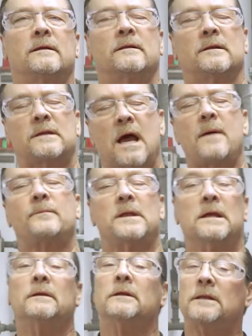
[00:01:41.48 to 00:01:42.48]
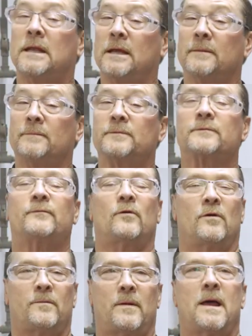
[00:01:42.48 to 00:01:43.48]
The top 10 tips
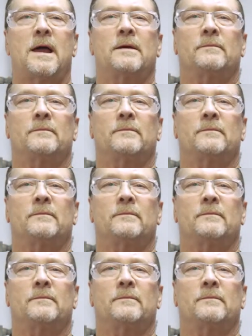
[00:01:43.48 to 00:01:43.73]
for applying